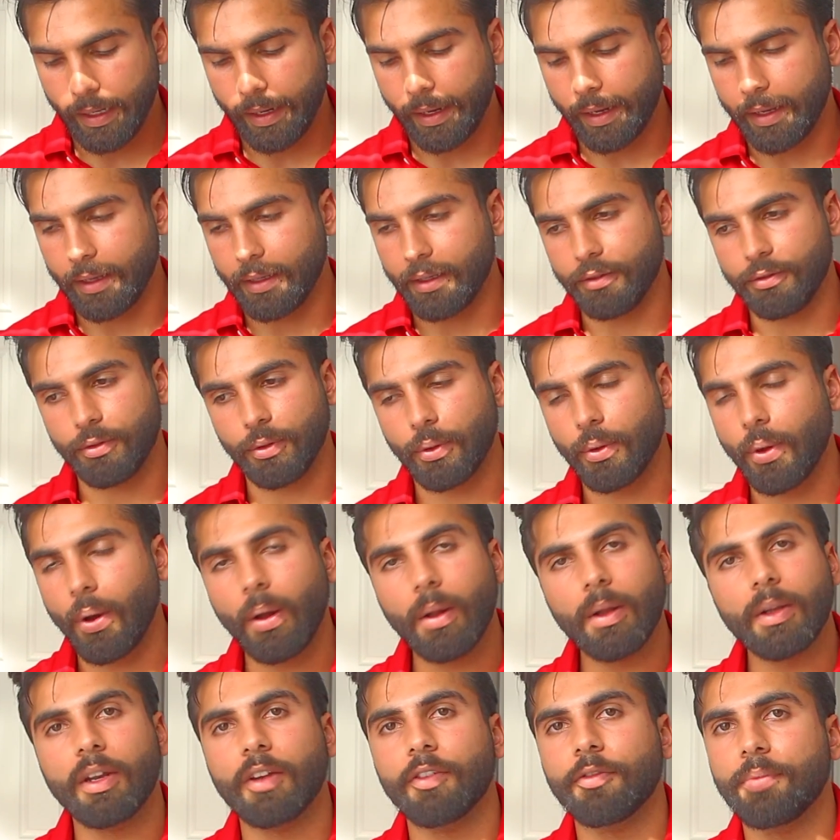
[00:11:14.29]
And if you
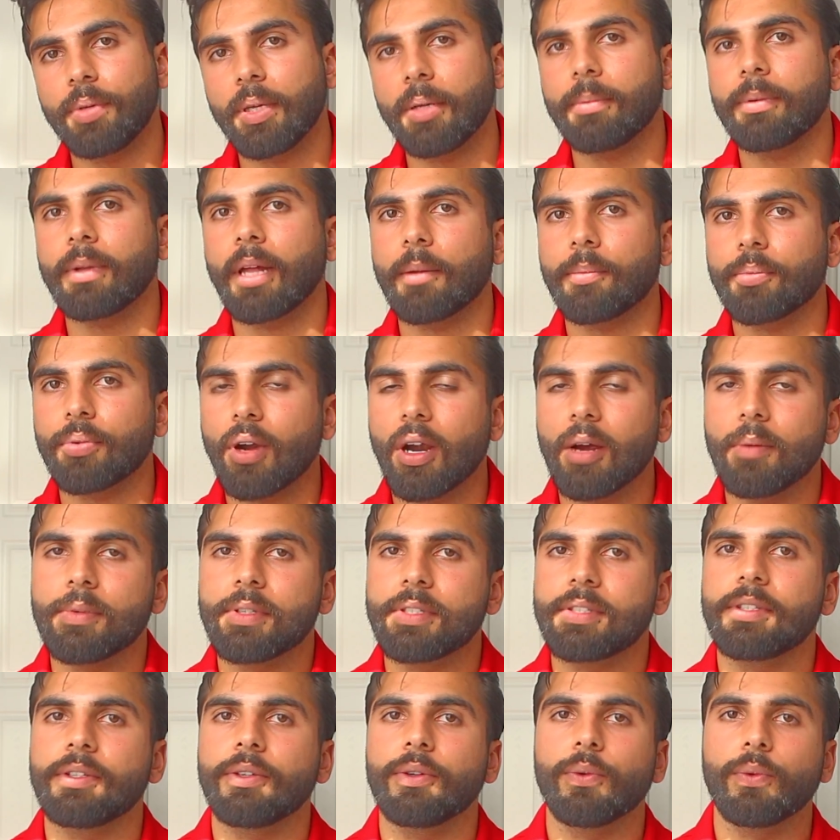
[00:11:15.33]
call enough people, I
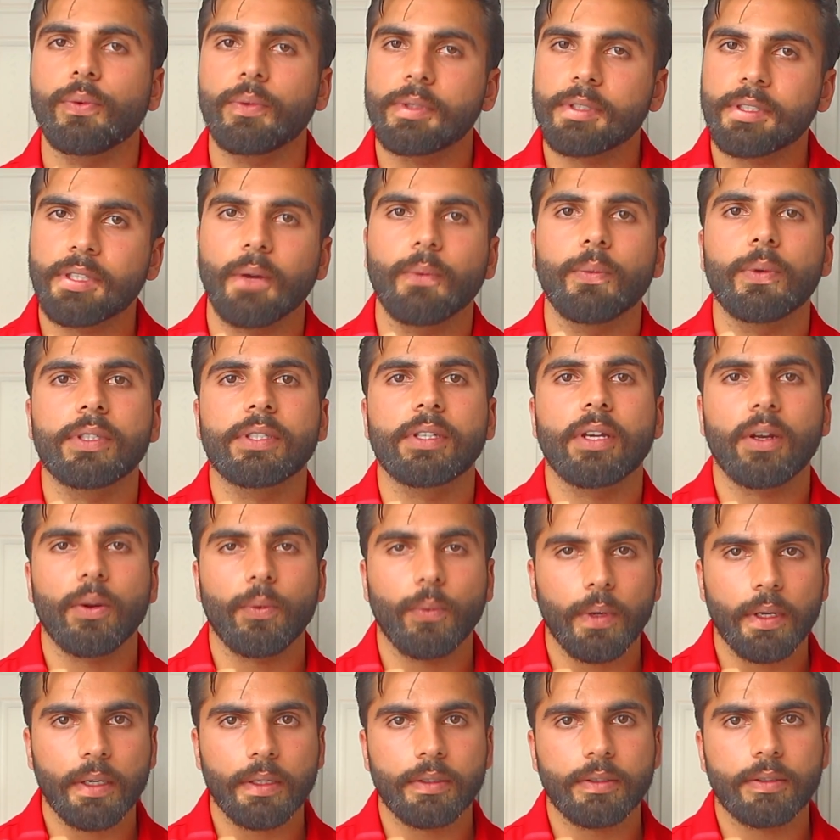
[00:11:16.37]
promise you, someone's gonna
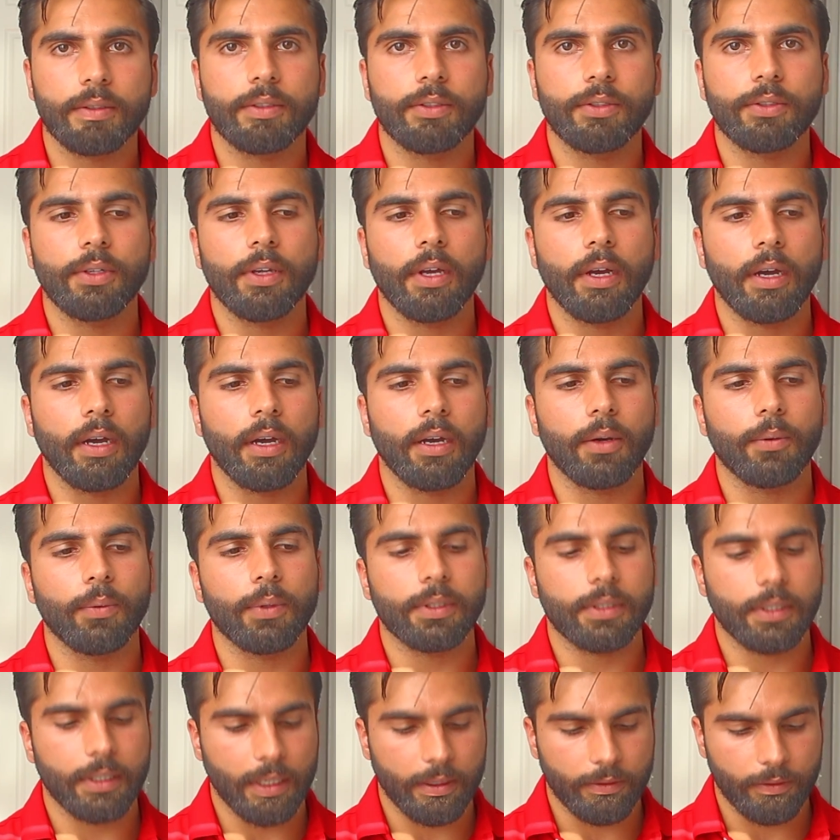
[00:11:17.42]
want to, uh,
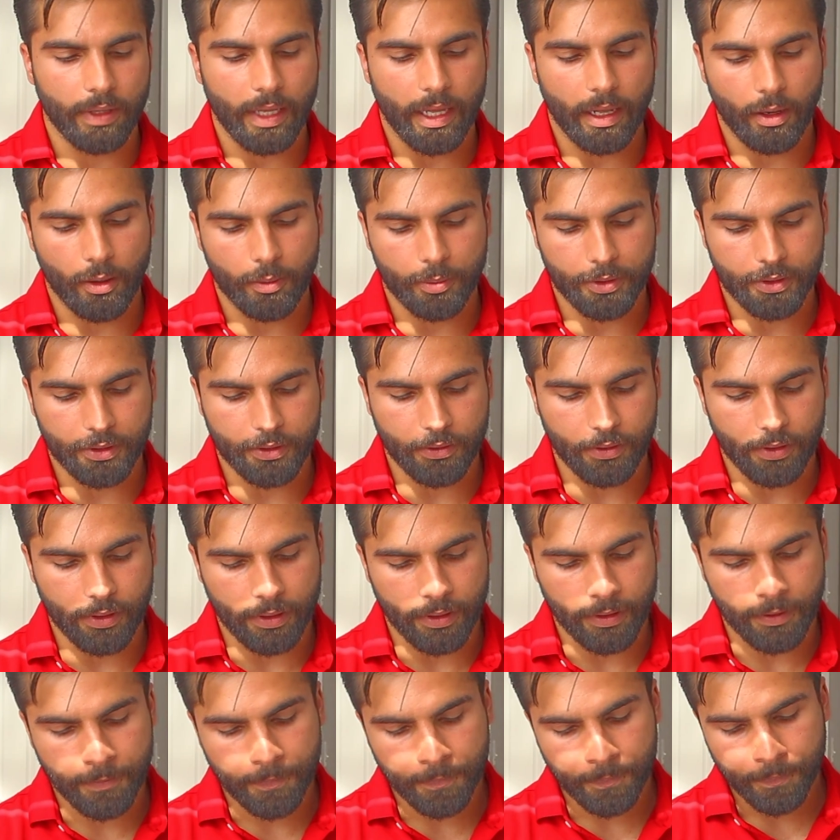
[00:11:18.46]
want to give you that
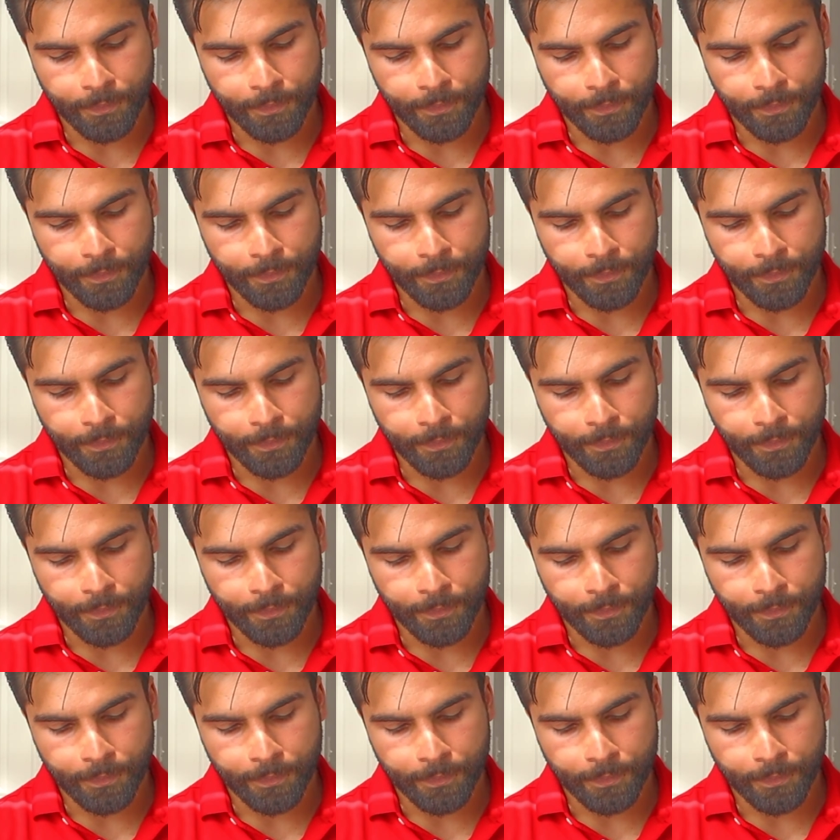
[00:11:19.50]
opportunity.